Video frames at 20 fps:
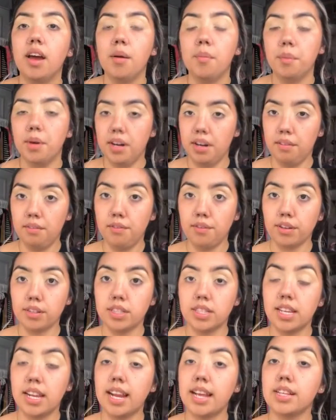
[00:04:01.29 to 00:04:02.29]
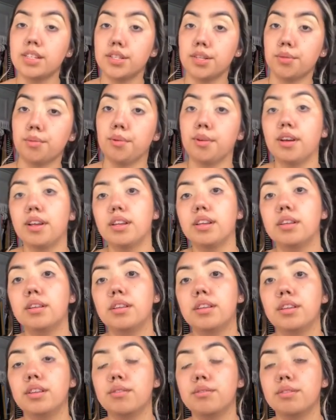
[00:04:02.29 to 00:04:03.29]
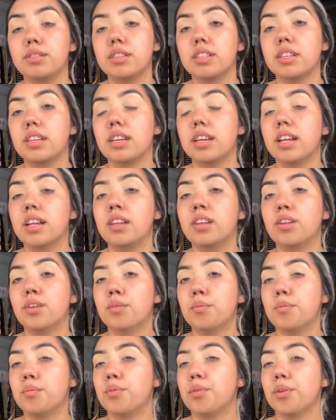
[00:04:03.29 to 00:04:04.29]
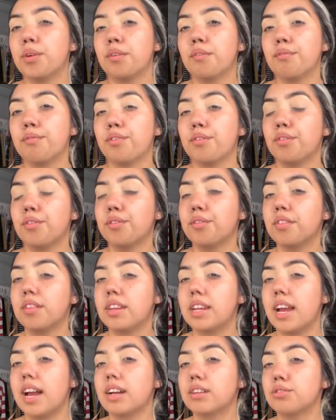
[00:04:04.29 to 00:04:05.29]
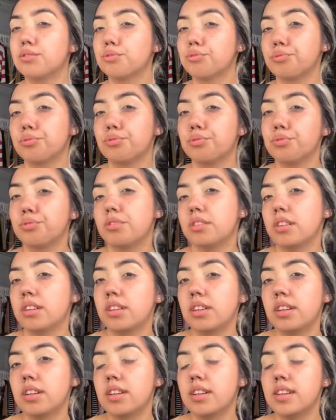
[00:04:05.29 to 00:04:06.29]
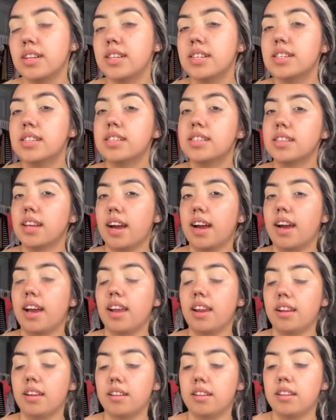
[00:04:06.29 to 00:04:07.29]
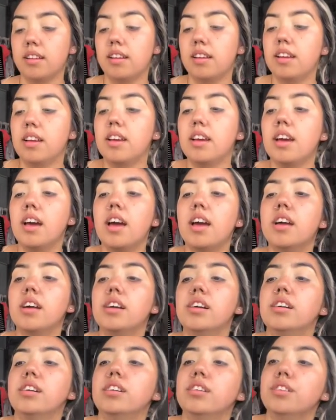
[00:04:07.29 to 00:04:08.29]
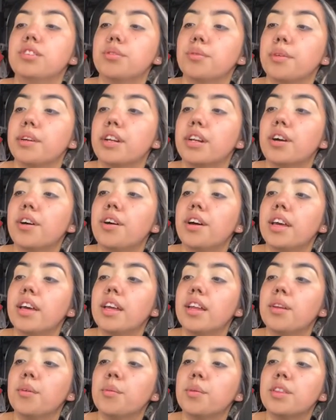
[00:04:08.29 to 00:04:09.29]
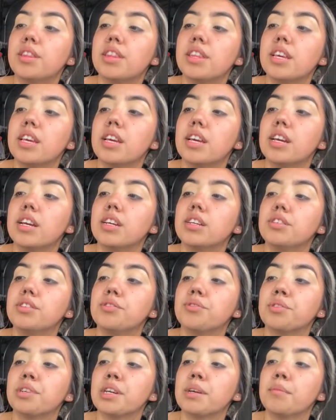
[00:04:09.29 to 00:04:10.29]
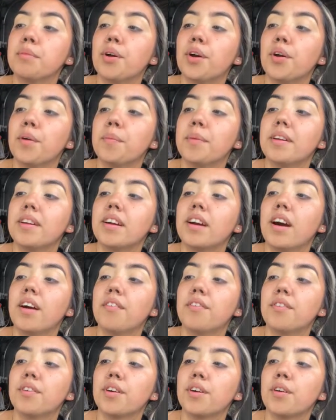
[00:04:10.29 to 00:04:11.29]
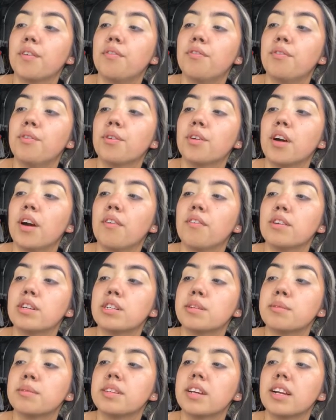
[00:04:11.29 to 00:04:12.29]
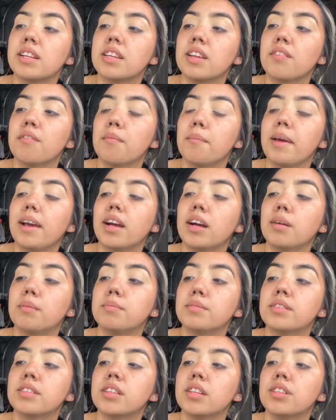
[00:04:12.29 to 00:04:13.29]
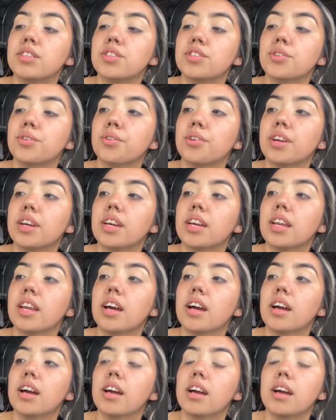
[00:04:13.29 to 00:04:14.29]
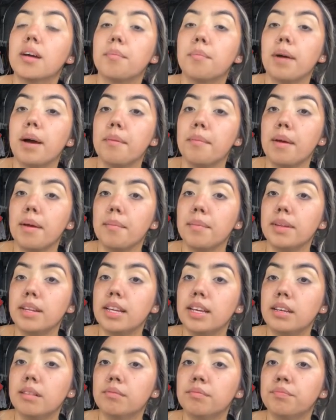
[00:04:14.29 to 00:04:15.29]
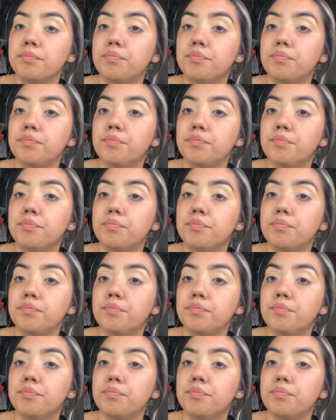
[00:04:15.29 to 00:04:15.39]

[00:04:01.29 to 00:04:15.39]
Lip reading: But for today's look, we're going to use it a little more for the natural side. So we're going to go in with the Dream Urban Cover Full Coverage Protective Makeup Sunscreen by Maybelline.